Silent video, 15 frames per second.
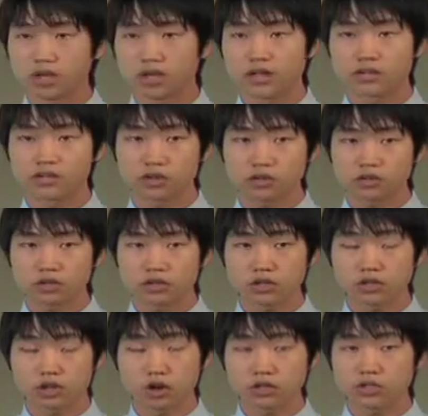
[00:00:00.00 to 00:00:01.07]
It is currently
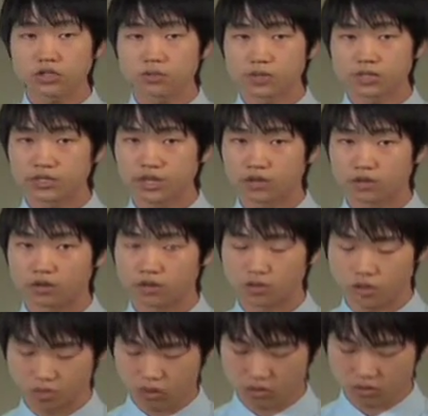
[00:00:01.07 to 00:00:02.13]
the largest retailer in
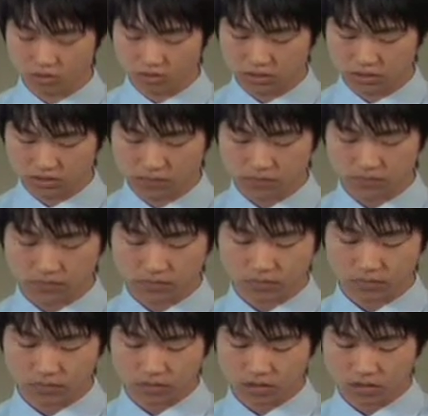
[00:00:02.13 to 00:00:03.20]
the world.
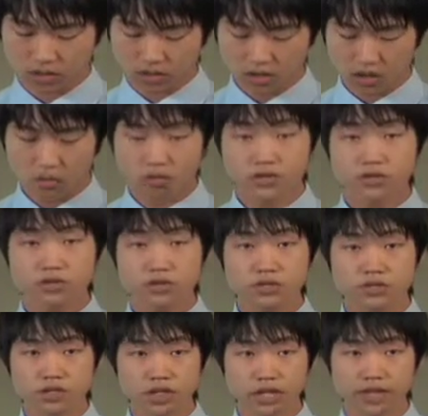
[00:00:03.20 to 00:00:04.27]
One
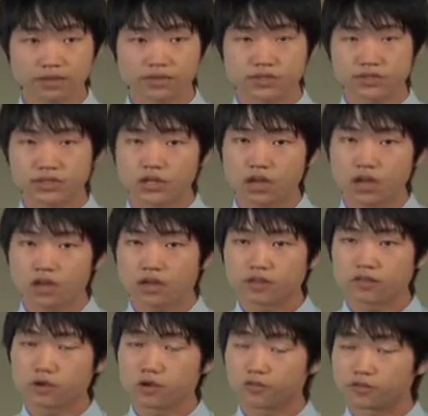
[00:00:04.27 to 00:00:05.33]
source claims
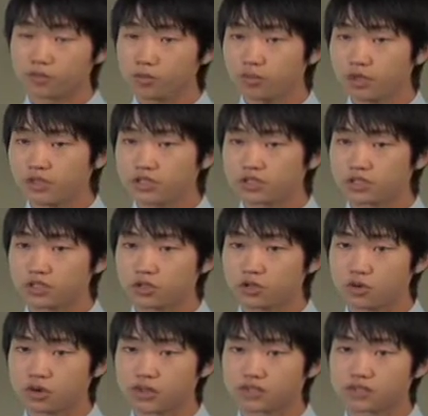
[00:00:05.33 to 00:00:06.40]
that there are few places in the
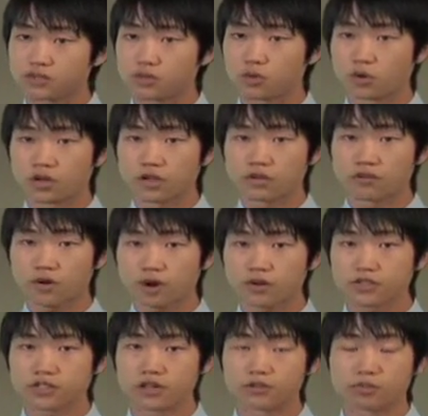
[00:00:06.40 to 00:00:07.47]
U.S. where you can find
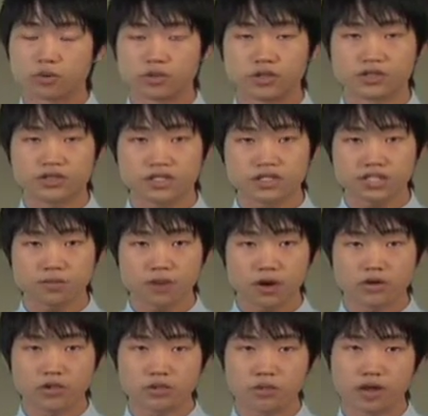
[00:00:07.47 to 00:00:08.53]
yourself more than 60
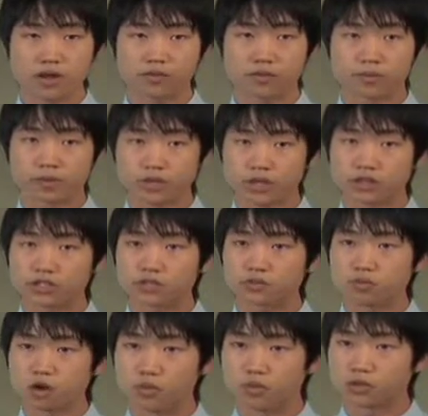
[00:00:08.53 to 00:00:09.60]
miles away from the nearest
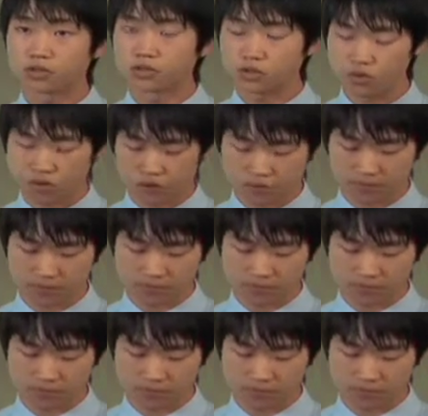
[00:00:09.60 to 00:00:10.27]
Walmart store.